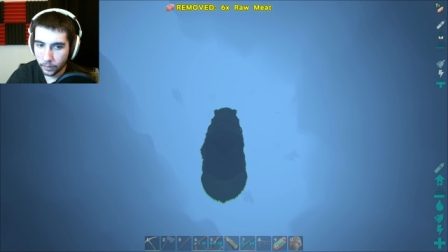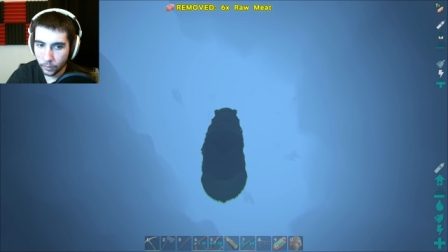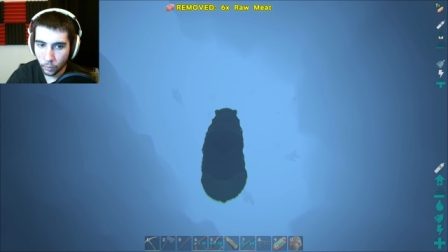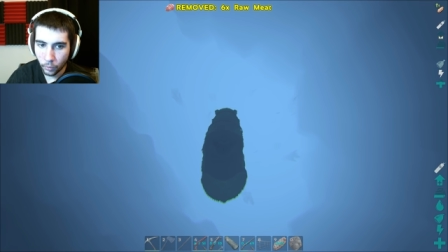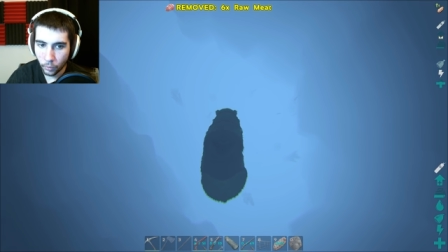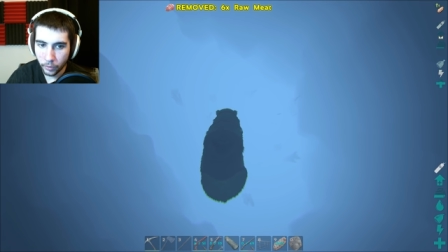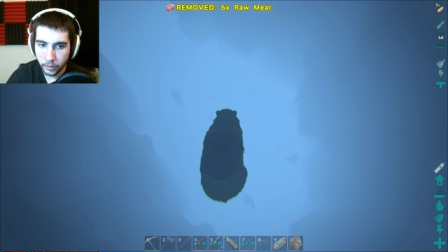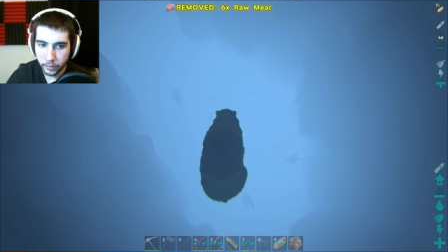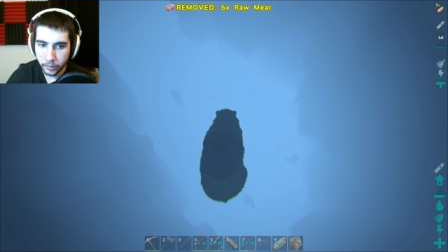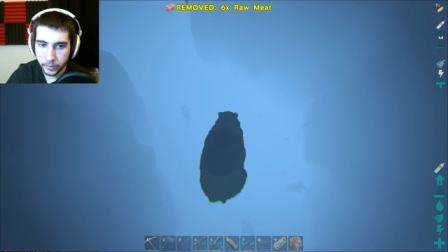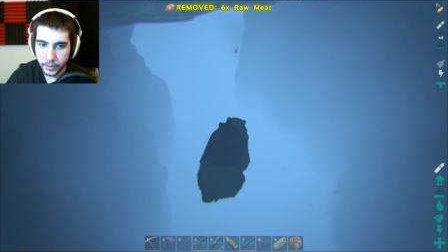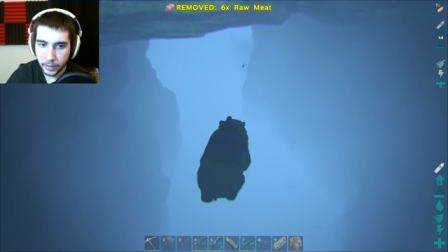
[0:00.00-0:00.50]

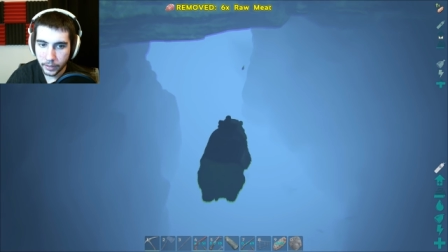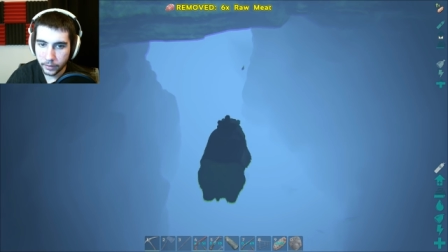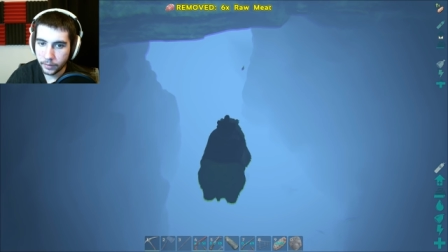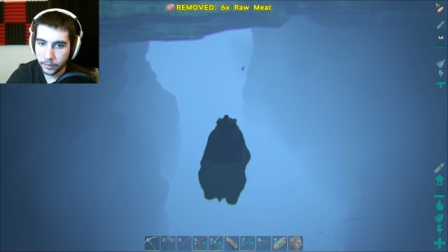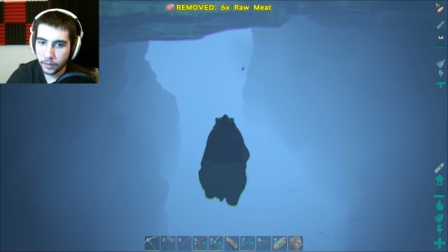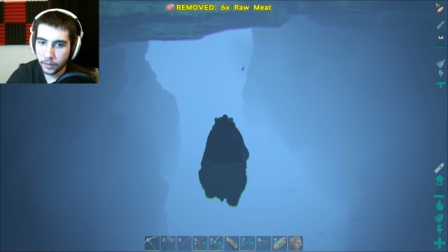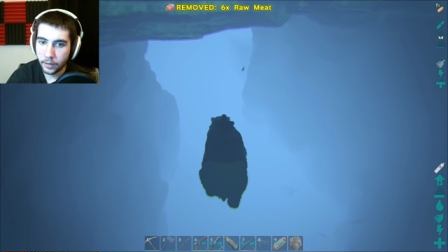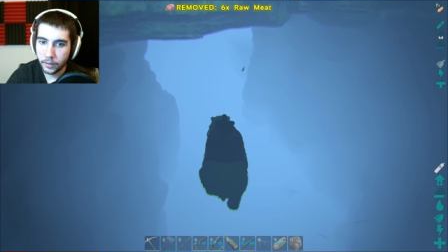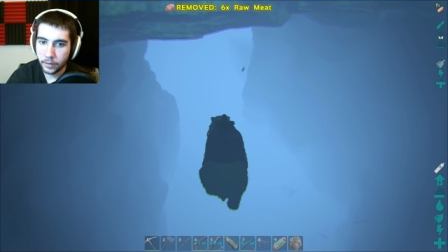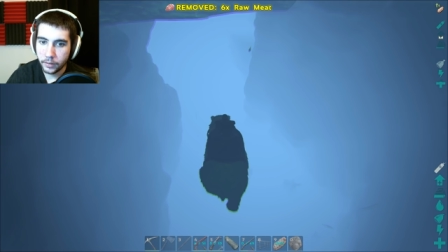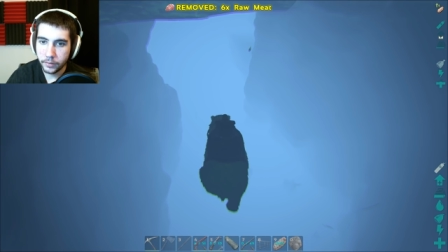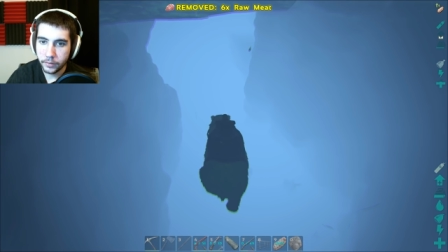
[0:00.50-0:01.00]
Oil down
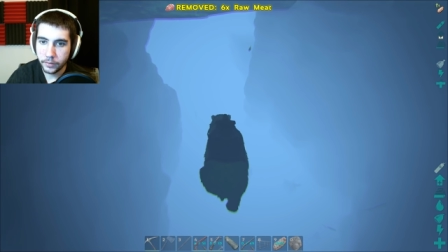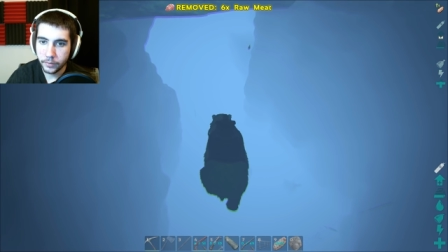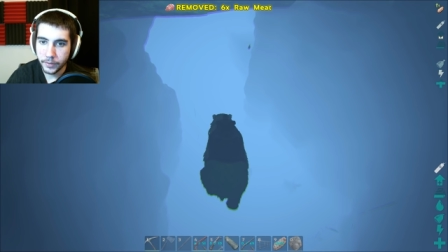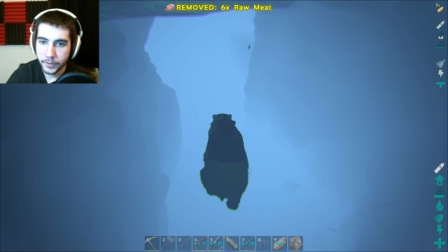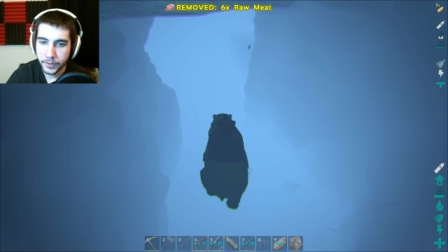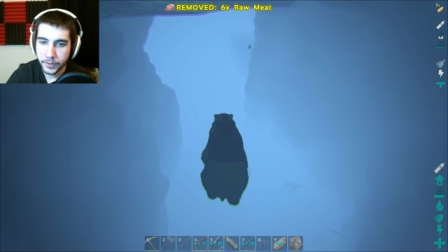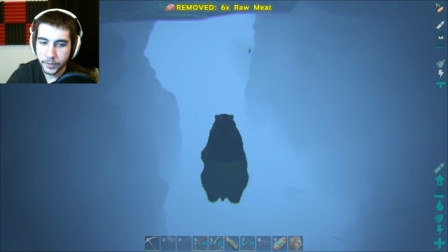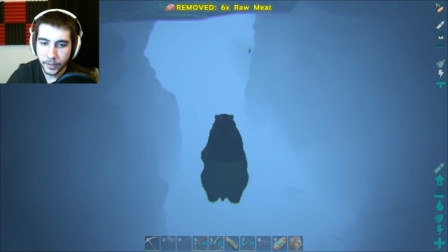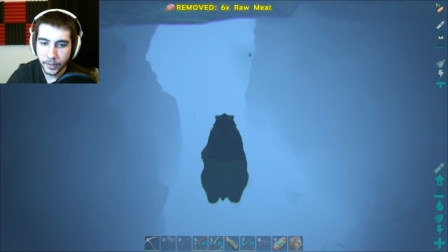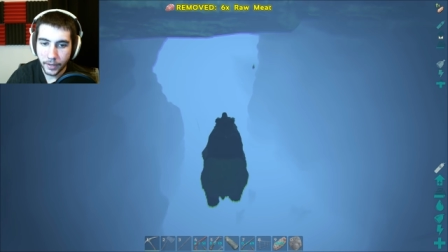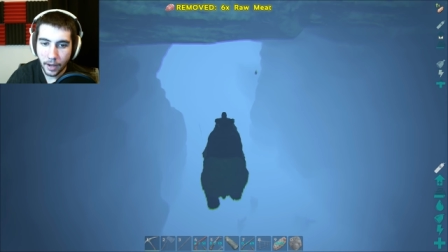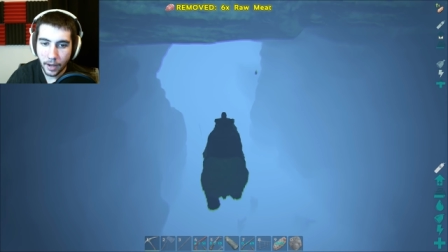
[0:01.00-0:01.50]
there. Dude,
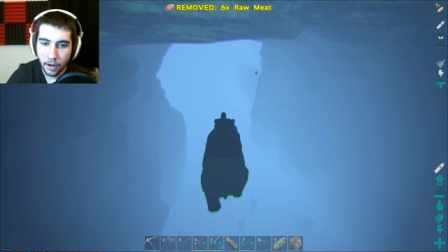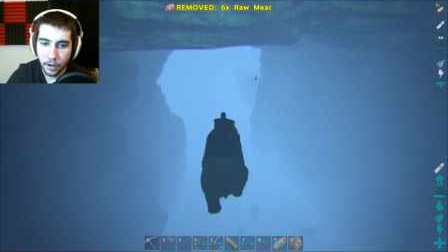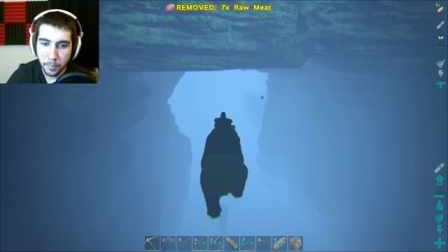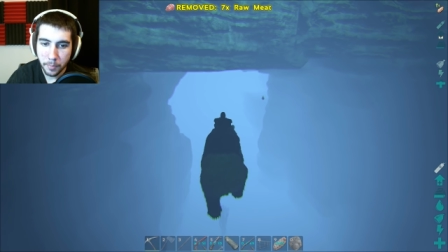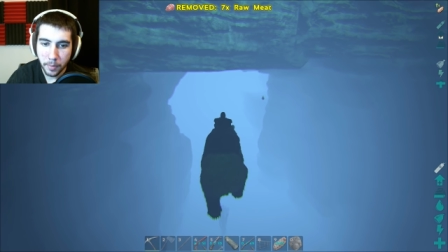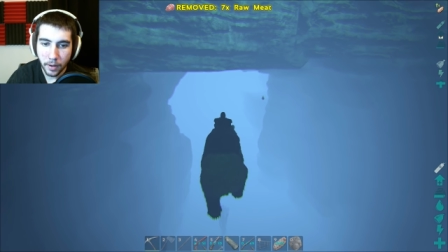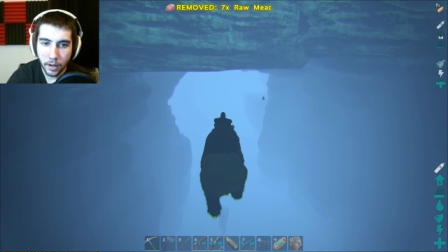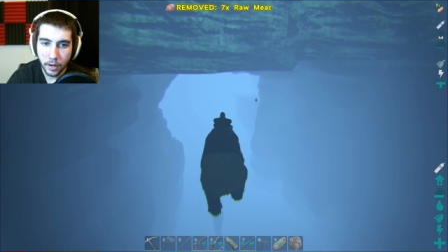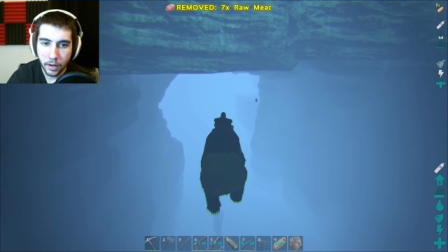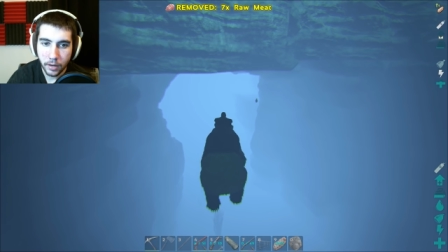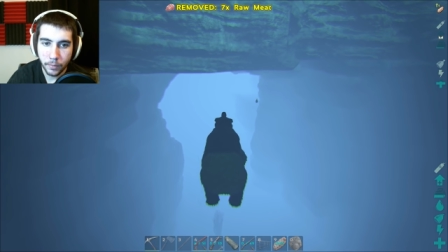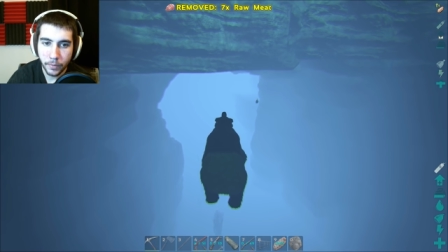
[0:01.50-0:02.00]
this is like Harry
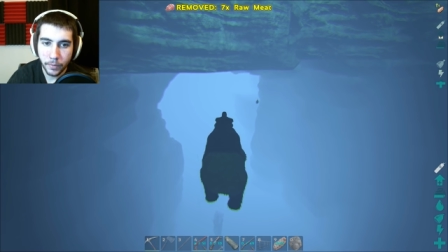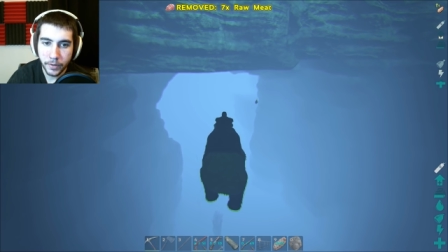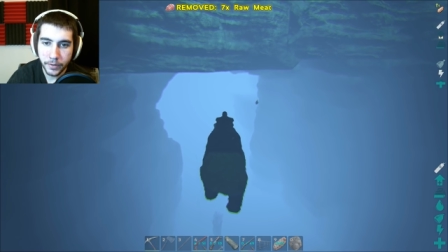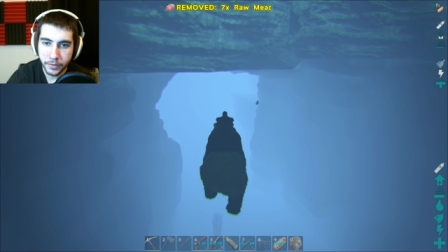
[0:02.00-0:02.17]
Potter when